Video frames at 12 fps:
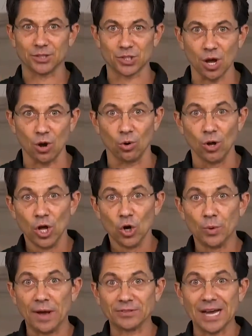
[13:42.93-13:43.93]
So
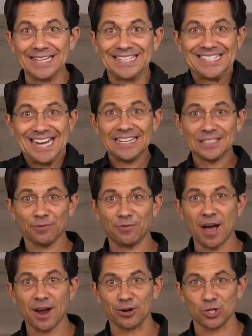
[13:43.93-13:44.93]
we have to
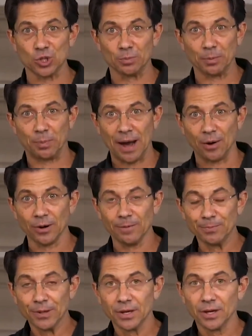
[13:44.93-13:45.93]
identify our superpower,
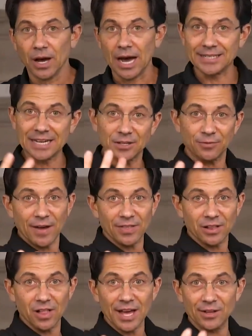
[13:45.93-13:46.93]
identify the
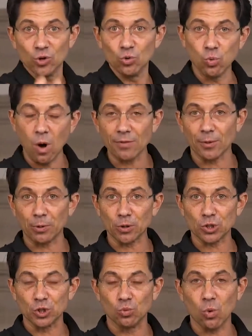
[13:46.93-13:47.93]
client the
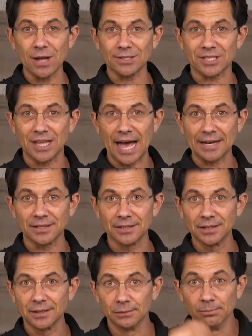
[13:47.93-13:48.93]
person who wants that,
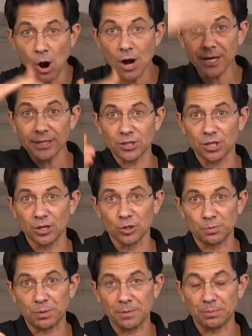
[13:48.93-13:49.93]
market to
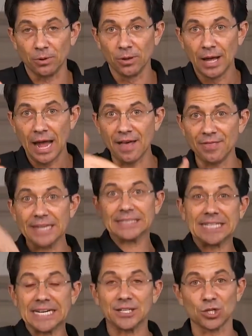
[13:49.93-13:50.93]
those people, and then
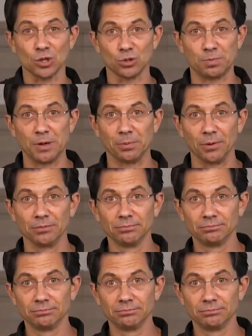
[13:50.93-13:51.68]
teach those people.